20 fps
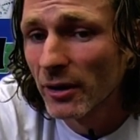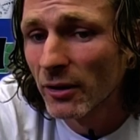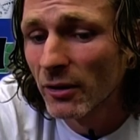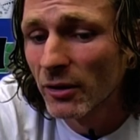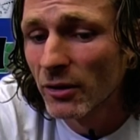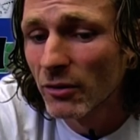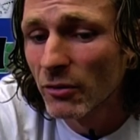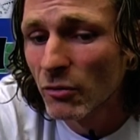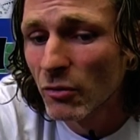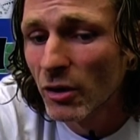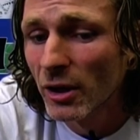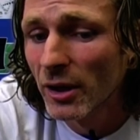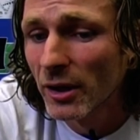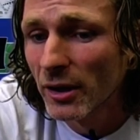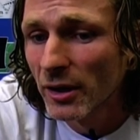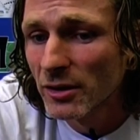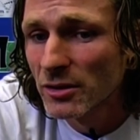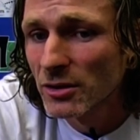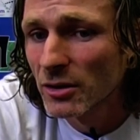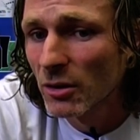You know, you really
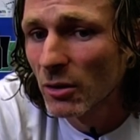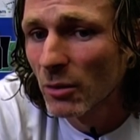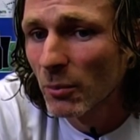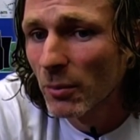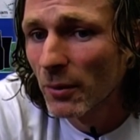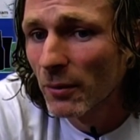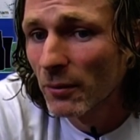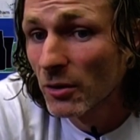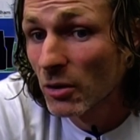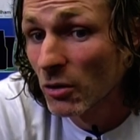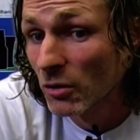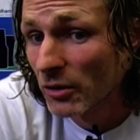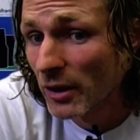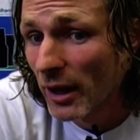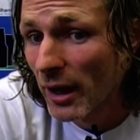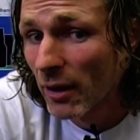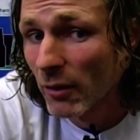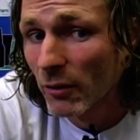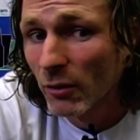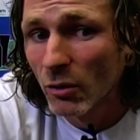need to cut
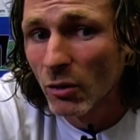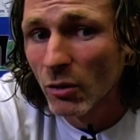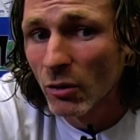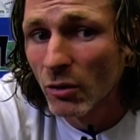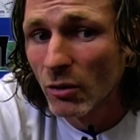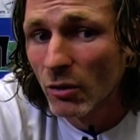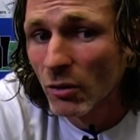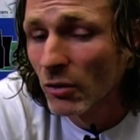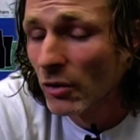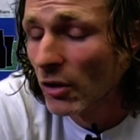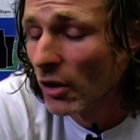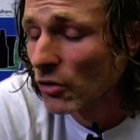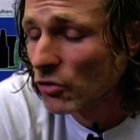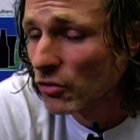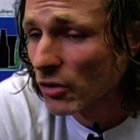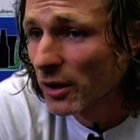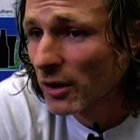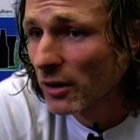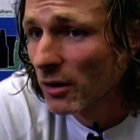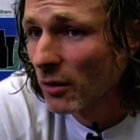down or not
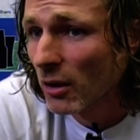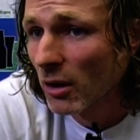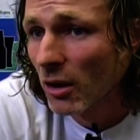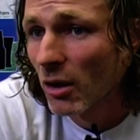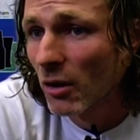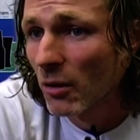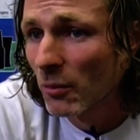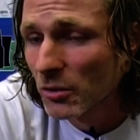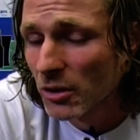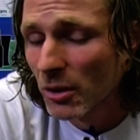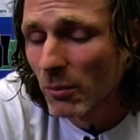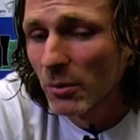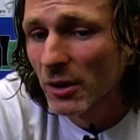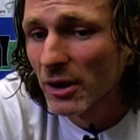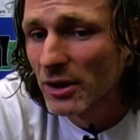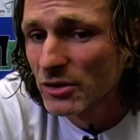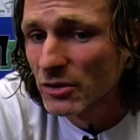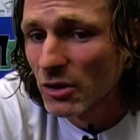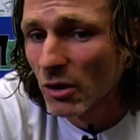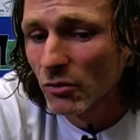drink. A lot of the top
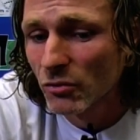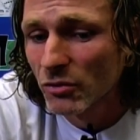players don't